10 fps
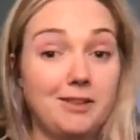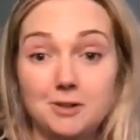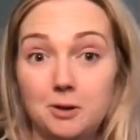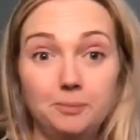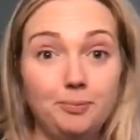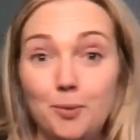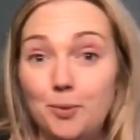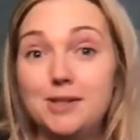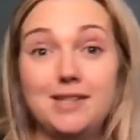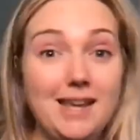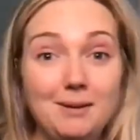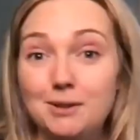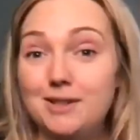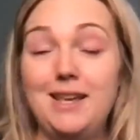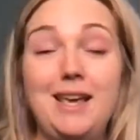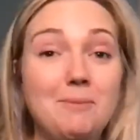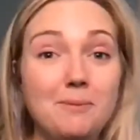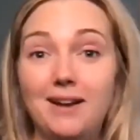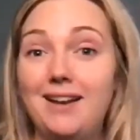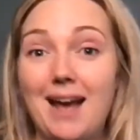So we'll see
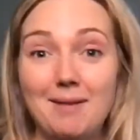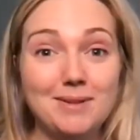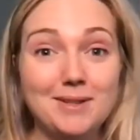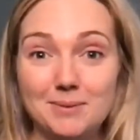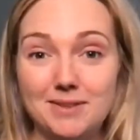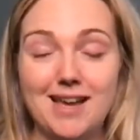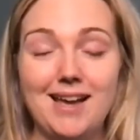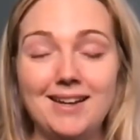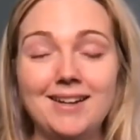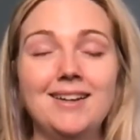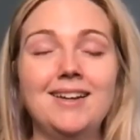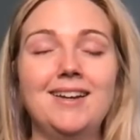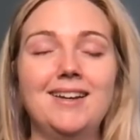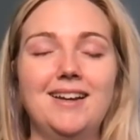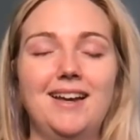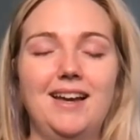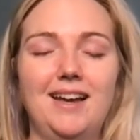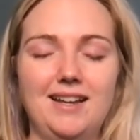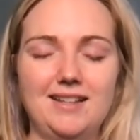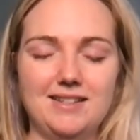what happens with that.
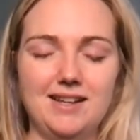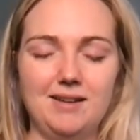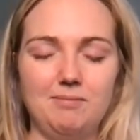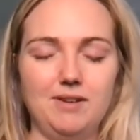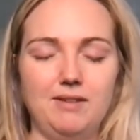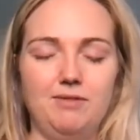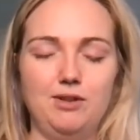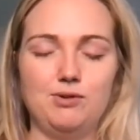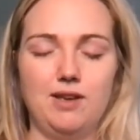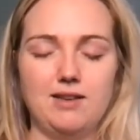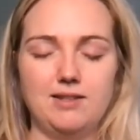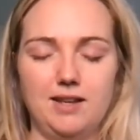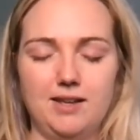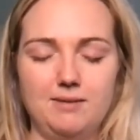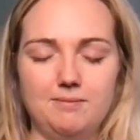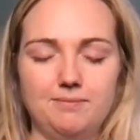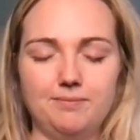as I'm visualizing it.